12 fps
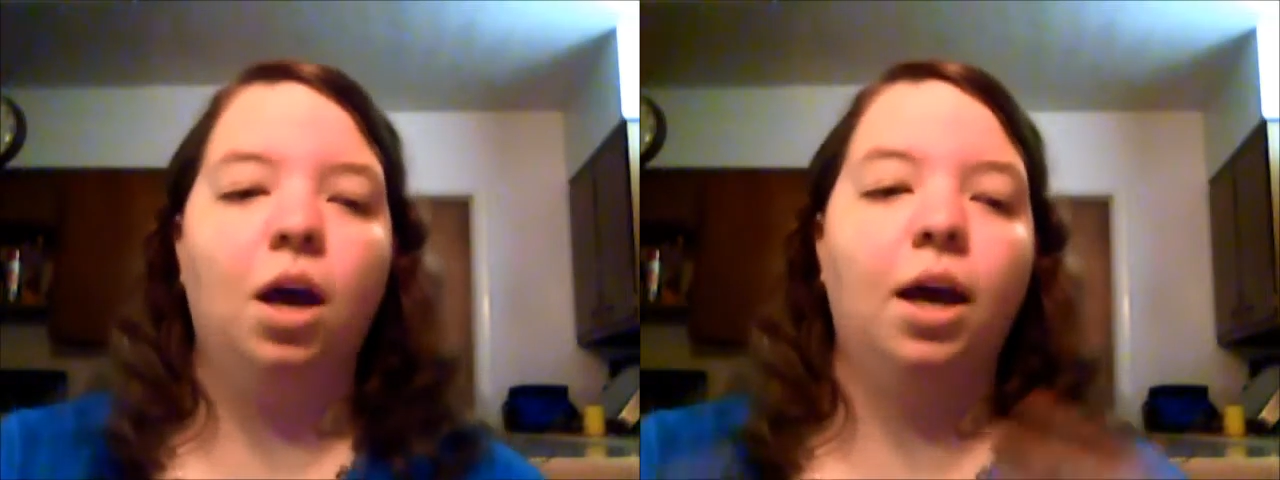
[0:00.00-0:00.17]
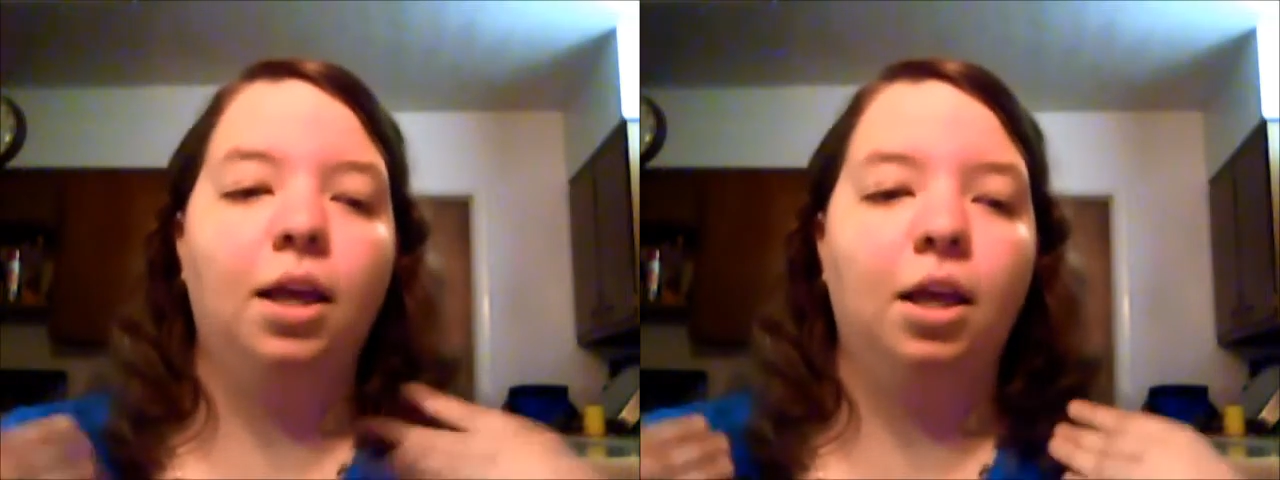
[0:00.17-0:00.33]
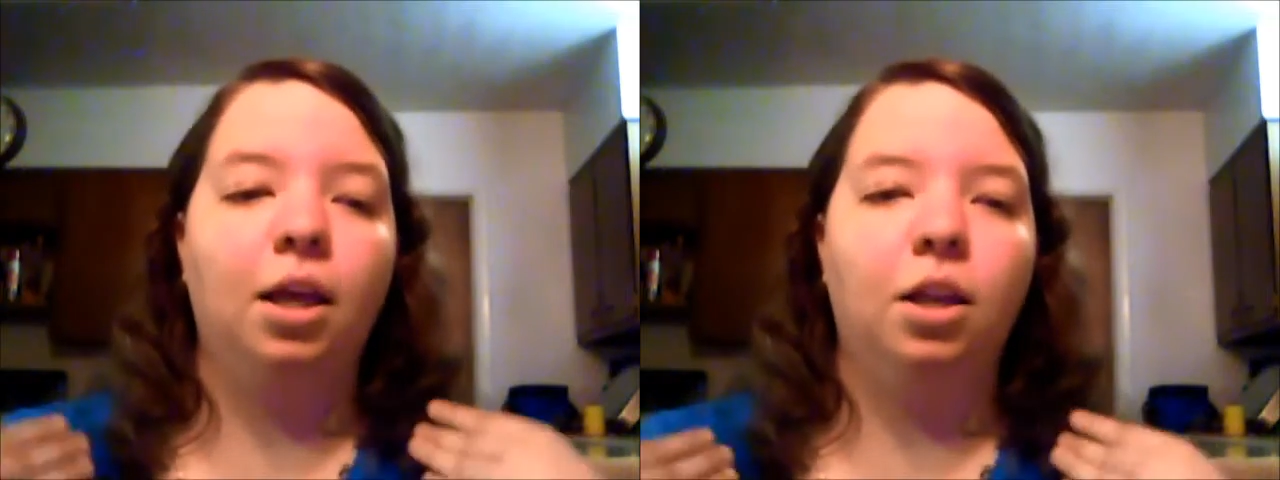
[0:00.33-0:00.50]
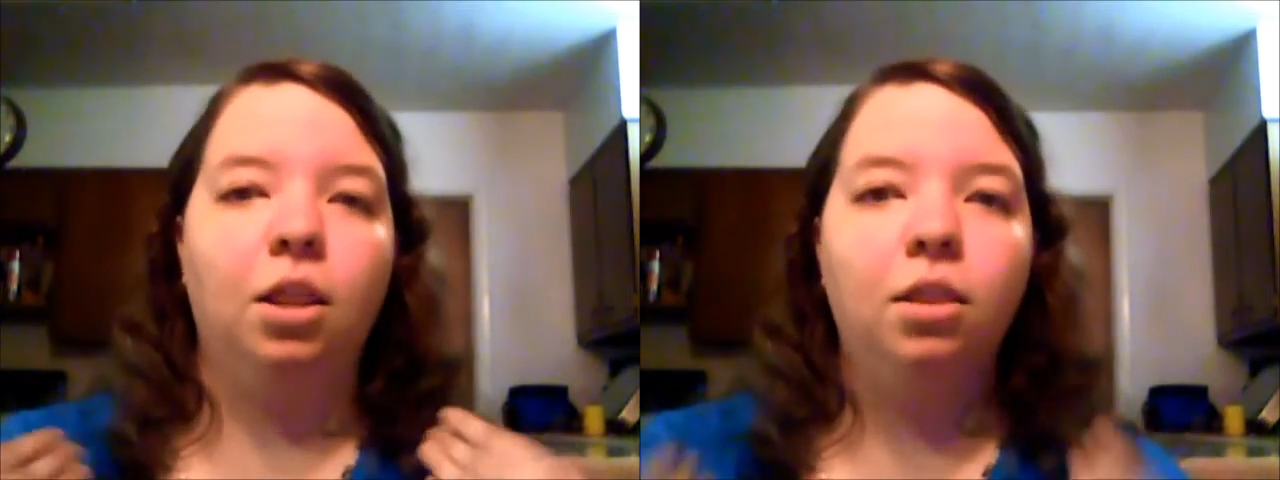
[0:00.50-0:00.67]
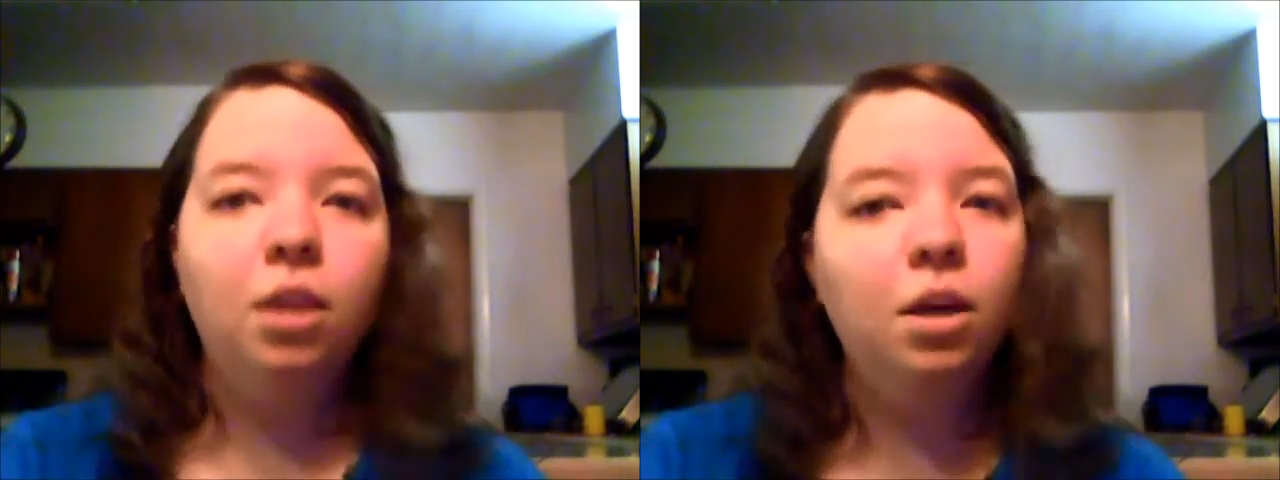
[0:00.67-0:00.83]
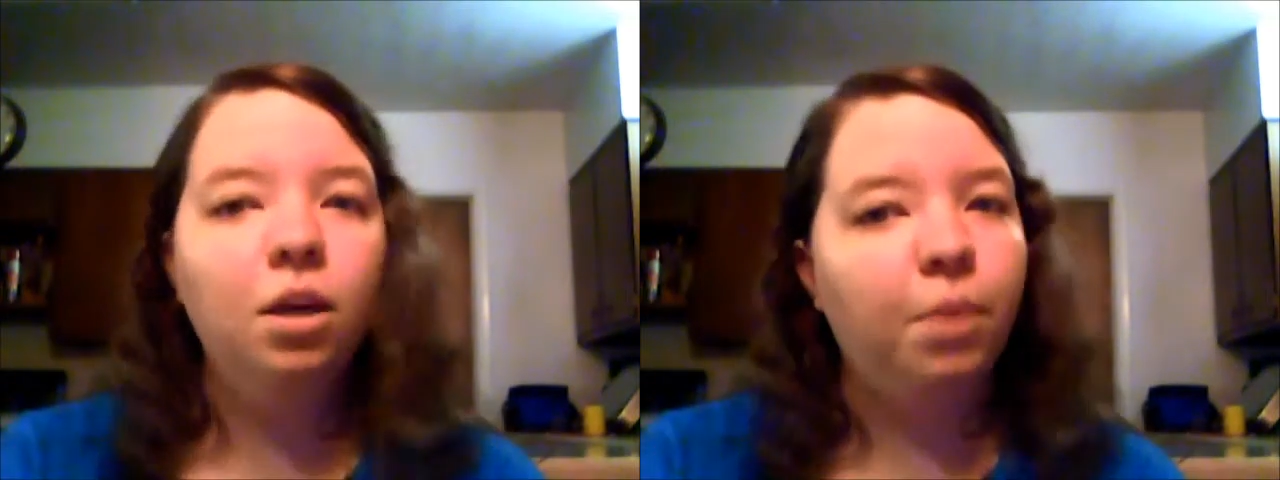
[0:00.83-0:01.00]
I can
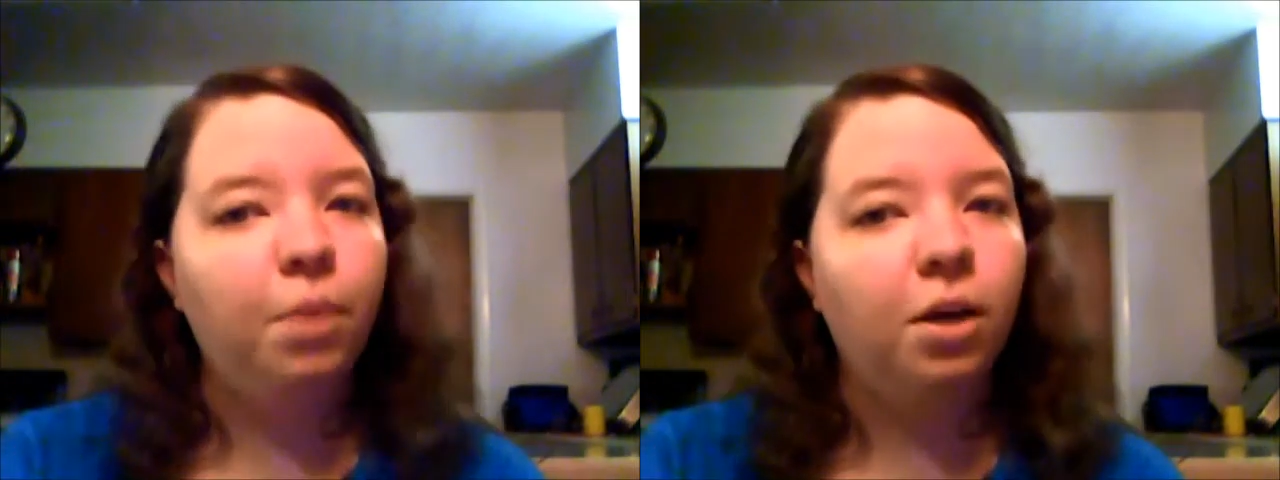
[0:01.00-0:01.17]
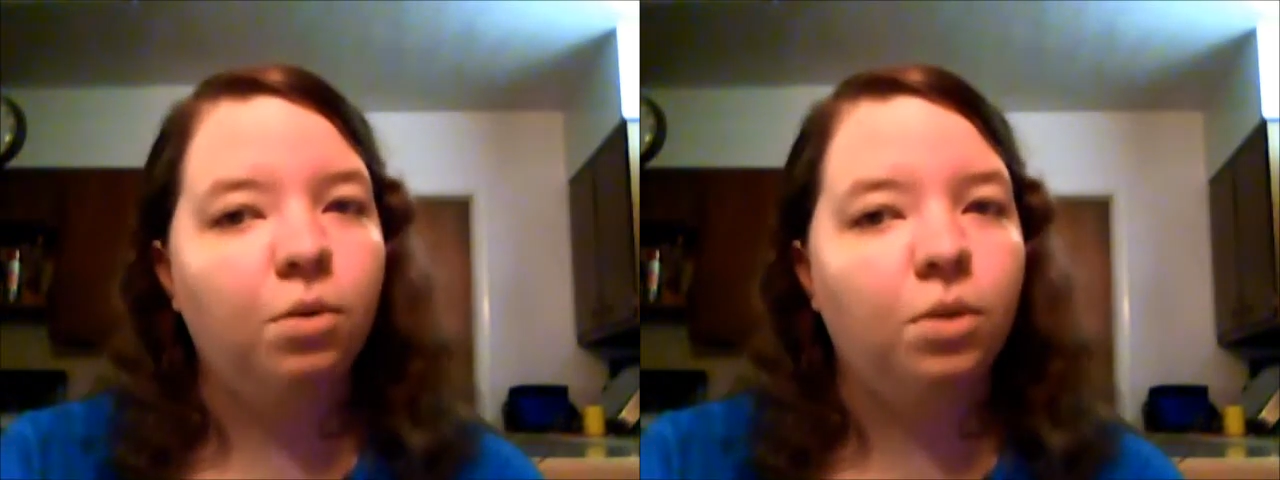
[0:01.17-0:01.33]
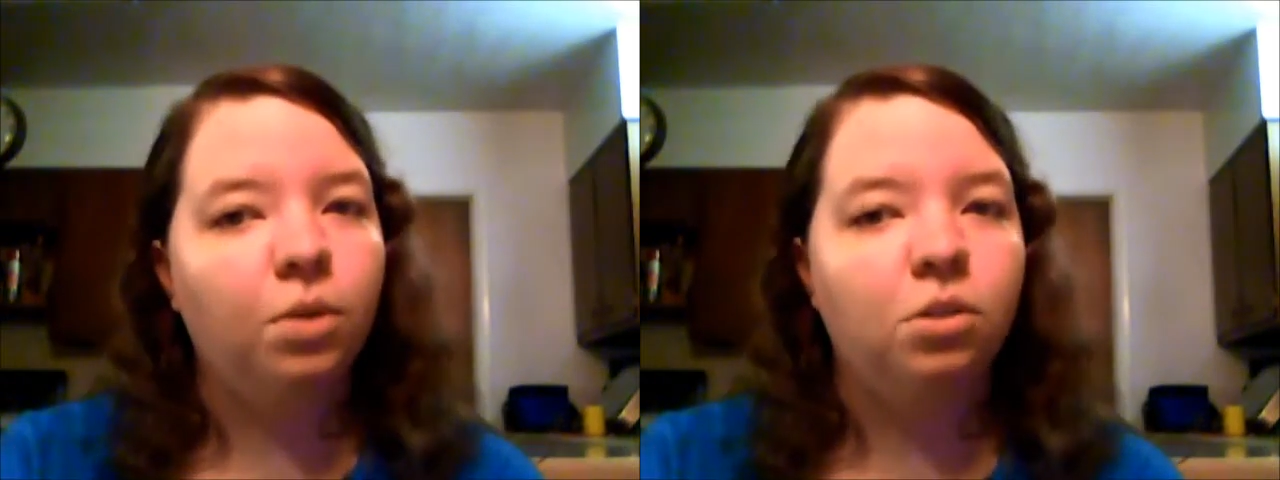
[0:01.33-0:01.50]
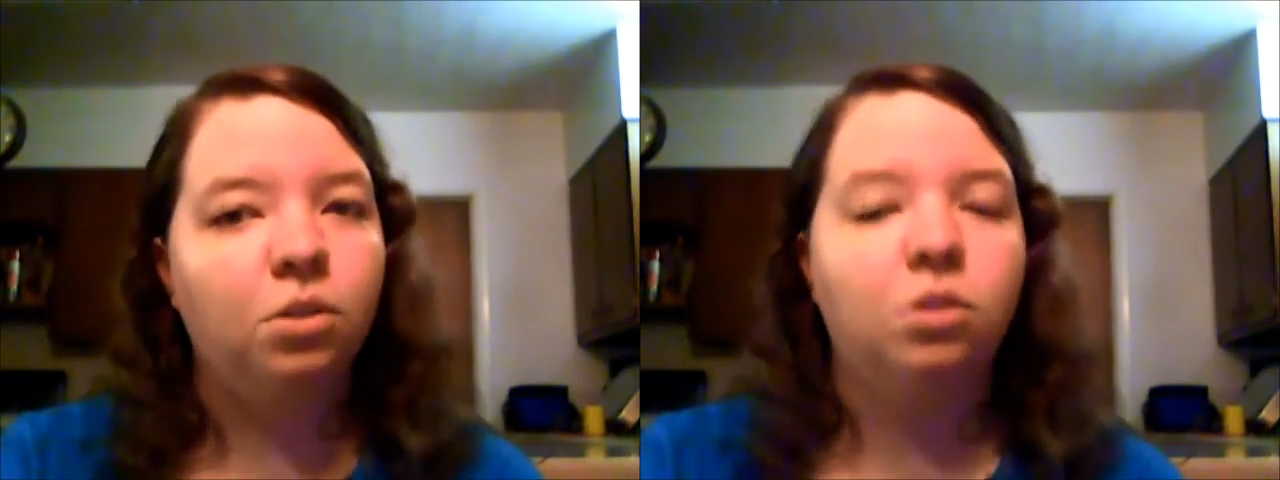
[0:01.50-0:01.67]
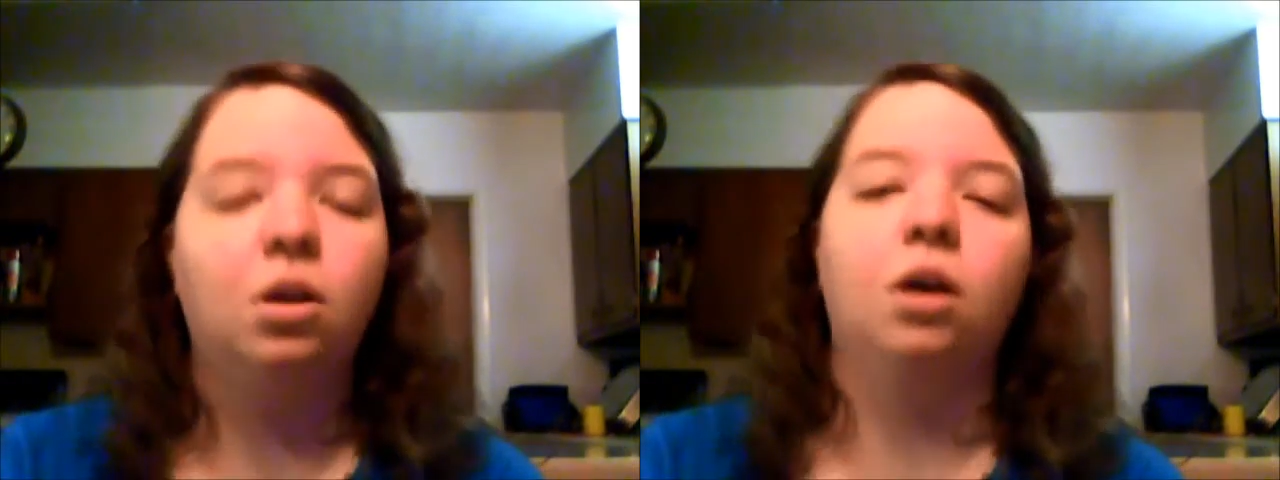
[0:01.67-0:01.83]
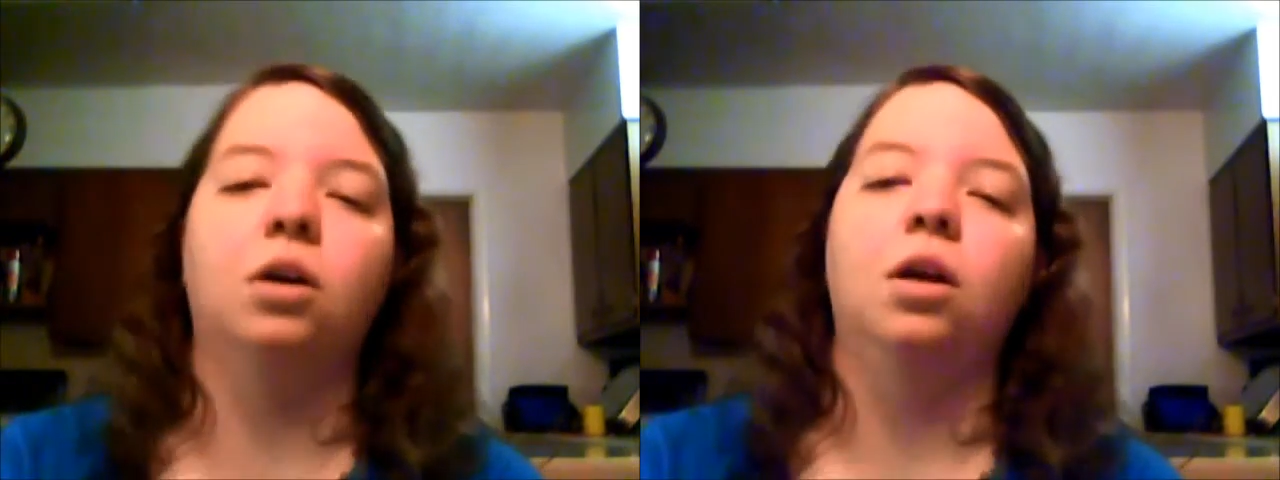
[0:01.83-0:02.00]
think better with this
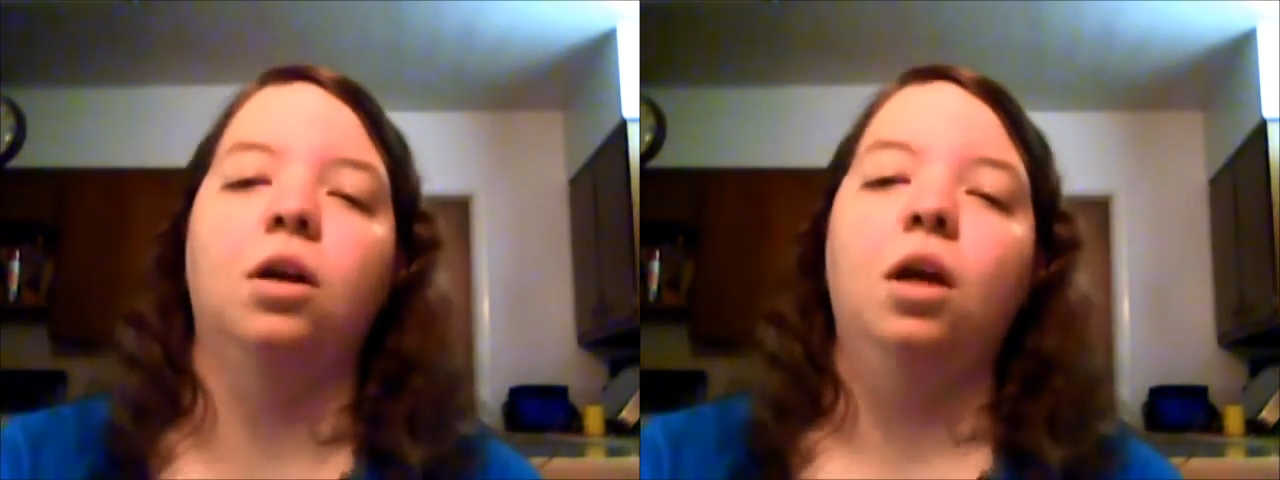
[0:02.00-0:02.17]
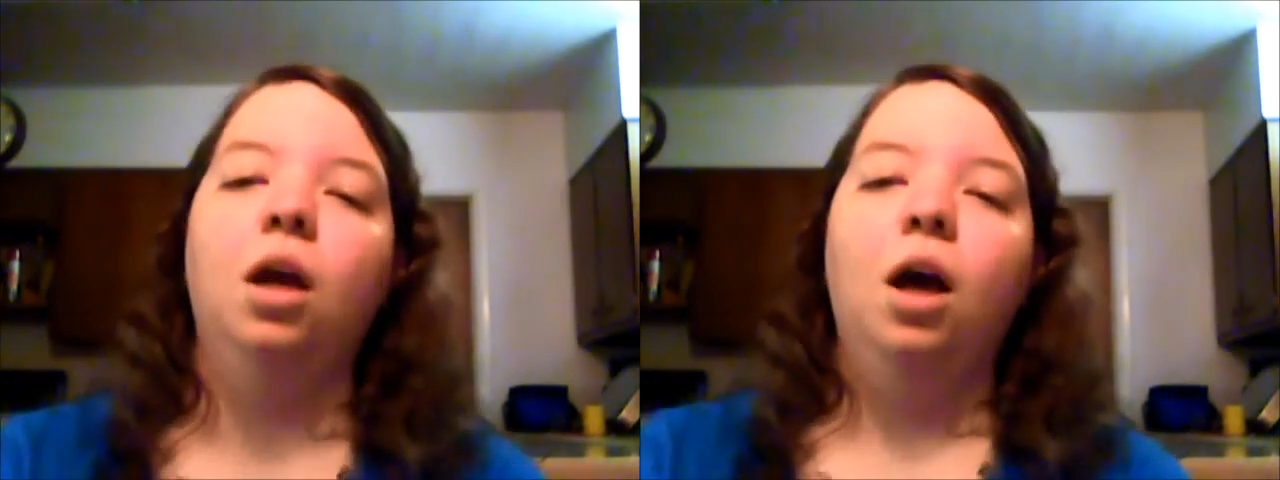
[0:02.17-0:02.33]
song.